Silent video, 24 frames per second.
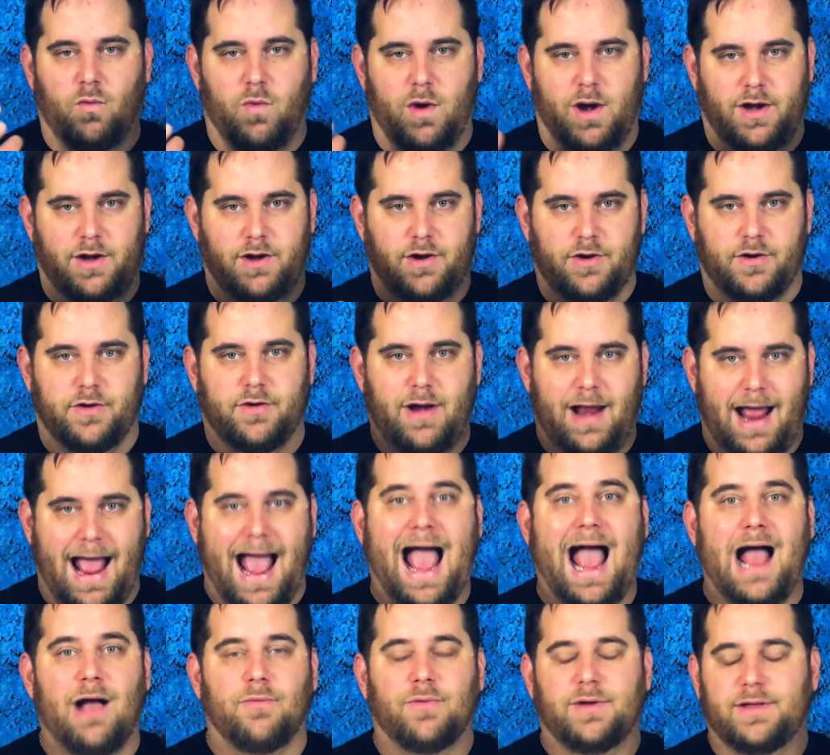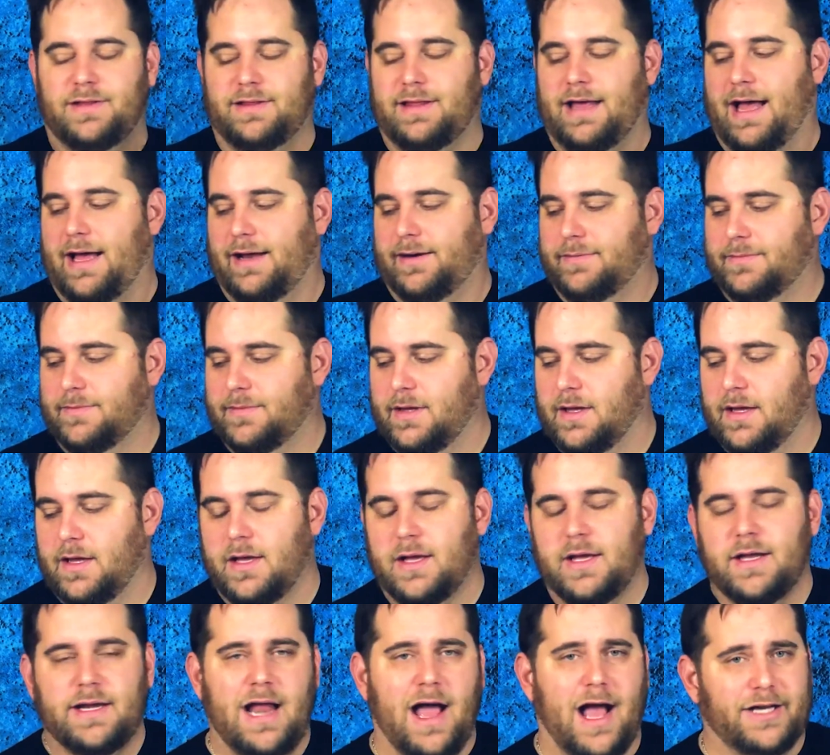where you're at with that.
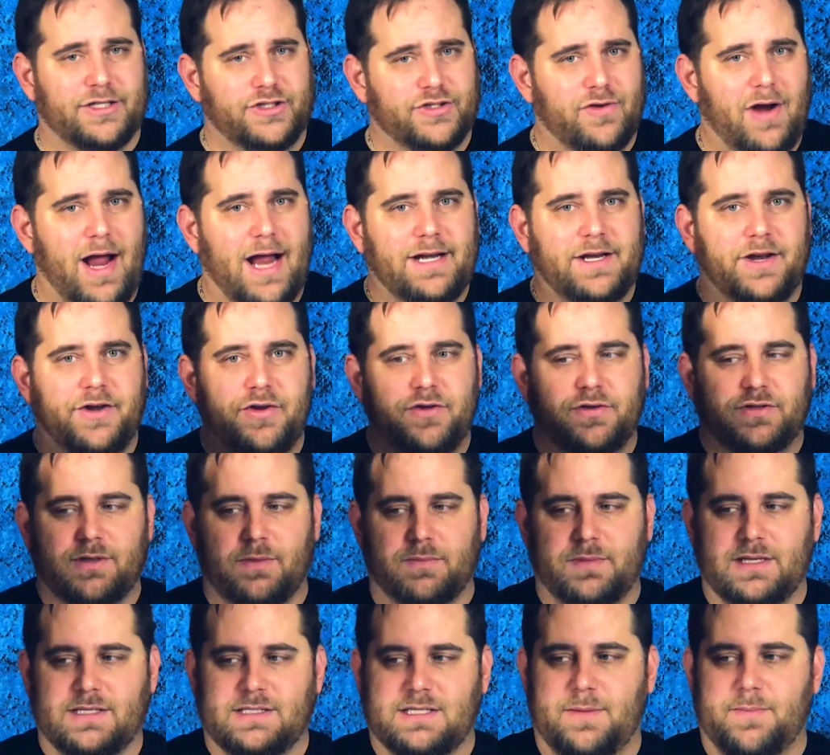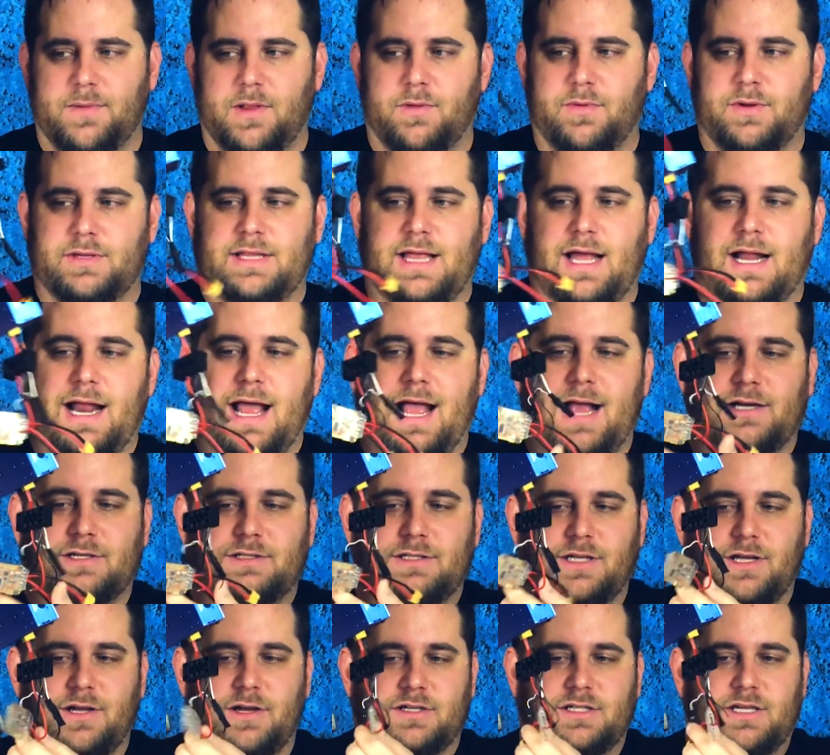Now, I tried to do something similar with that. I
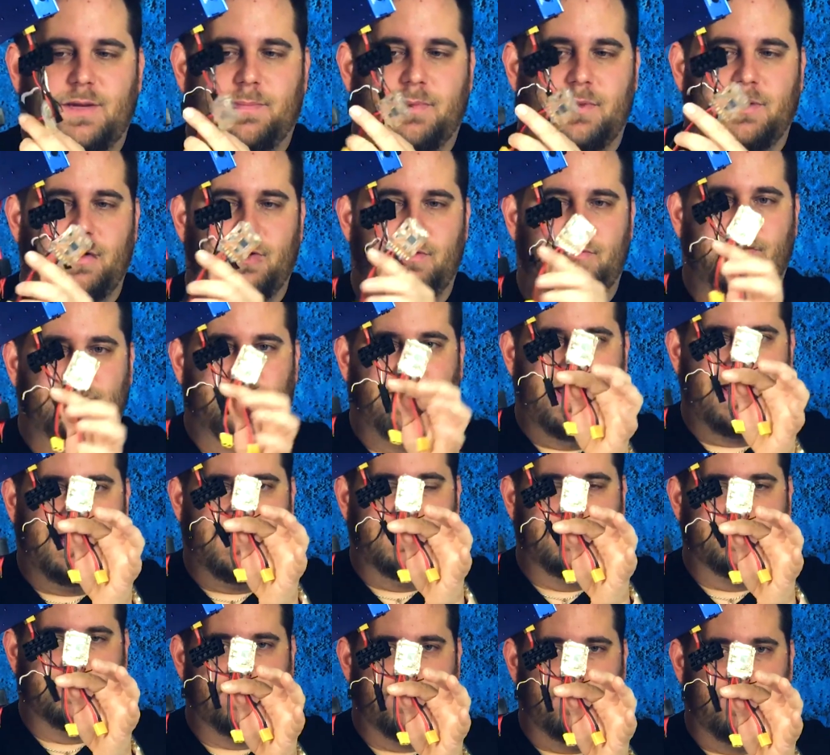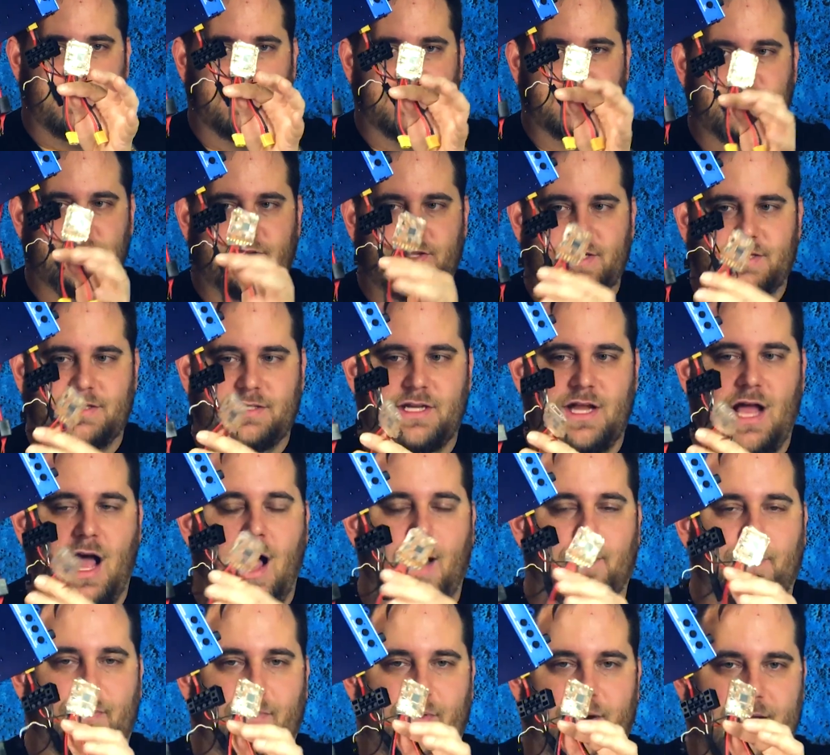actually hooked up a little flight controller to this to
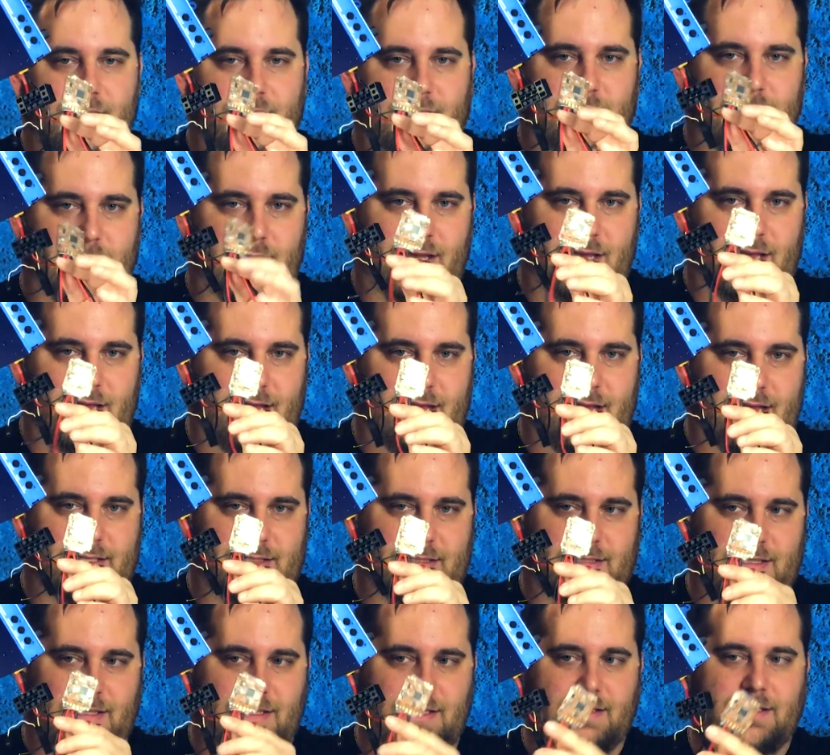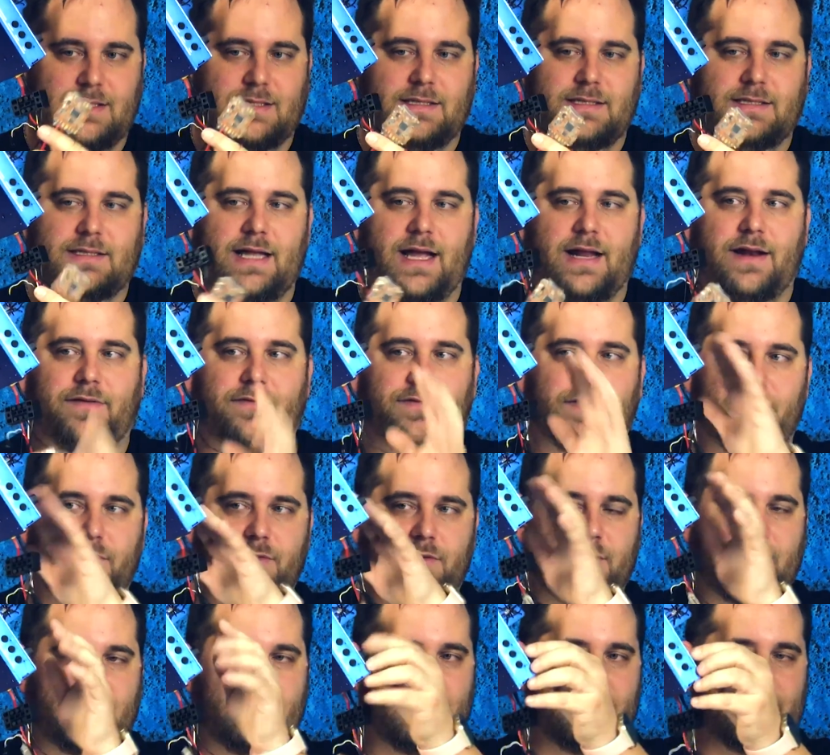operate the ESCs instead of
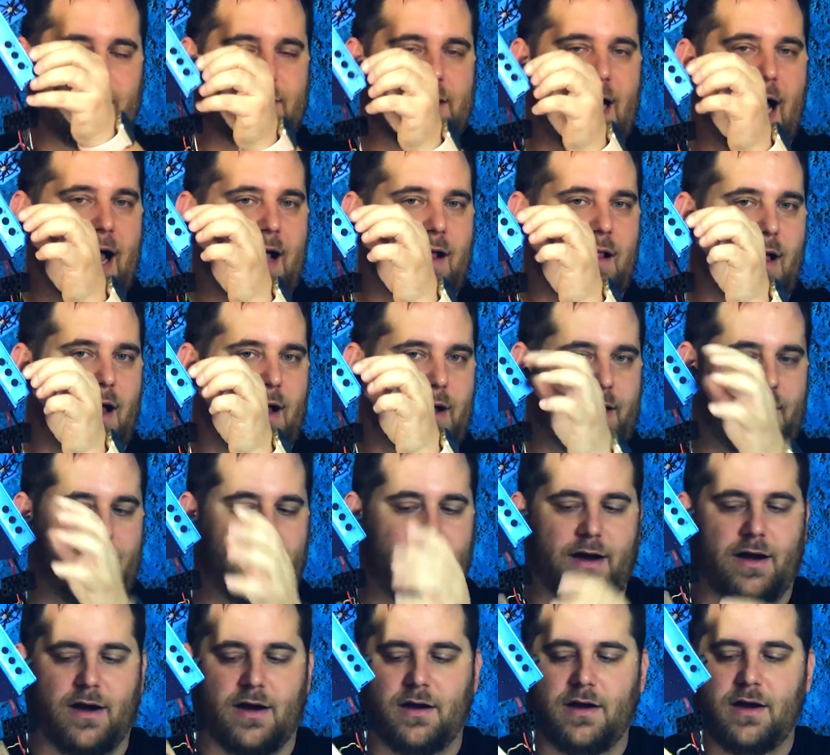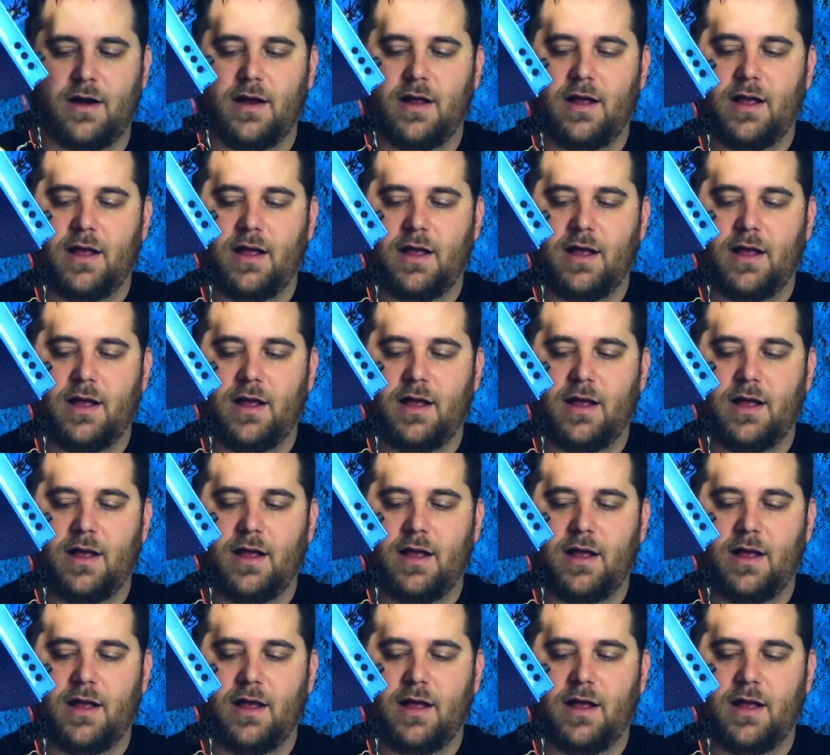using the dial on here,